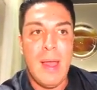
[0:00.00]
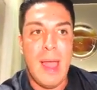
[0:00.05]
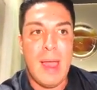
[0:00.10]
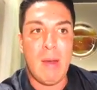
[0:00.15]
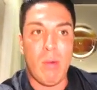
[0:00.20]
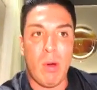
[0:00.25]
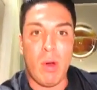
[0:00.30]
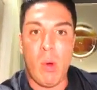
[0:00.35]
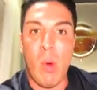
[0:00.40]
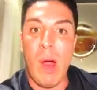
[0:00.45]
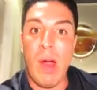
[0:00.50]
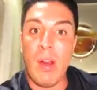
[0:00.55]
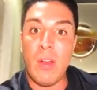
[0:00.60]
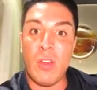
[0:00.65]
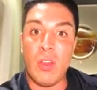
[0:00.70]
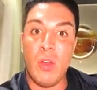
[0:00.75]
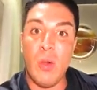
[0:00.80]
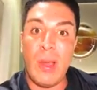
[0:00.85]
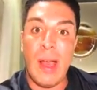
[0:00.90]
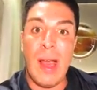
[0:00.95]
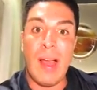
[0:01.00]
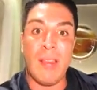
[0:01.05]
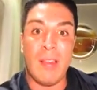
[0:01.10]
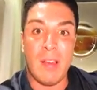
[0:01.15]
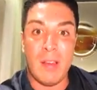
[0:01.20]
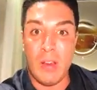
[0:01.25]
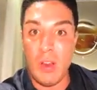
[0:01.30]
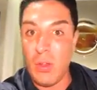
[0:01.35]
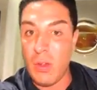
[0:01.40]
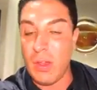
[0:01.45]
and it requires you guys
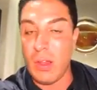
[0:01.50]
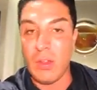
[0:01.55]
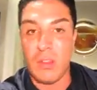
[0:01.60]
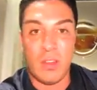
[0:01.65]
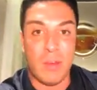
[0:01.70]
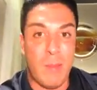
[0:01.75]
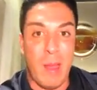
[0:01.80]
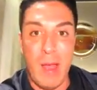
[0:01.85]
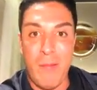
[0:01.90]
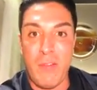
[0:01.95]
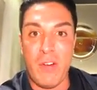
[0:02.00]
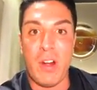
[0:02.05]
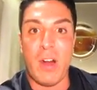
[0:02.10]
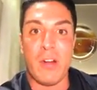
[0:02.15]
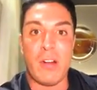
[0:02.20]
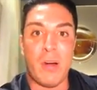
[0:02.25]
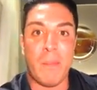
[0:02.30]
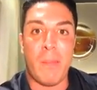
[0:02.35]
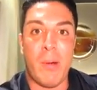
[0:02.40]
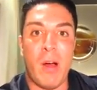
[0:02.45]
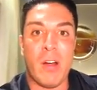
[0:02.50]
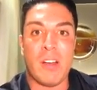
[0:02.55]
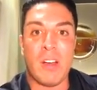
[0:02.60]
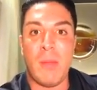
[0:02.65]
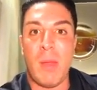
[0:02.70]
to do some effort on your part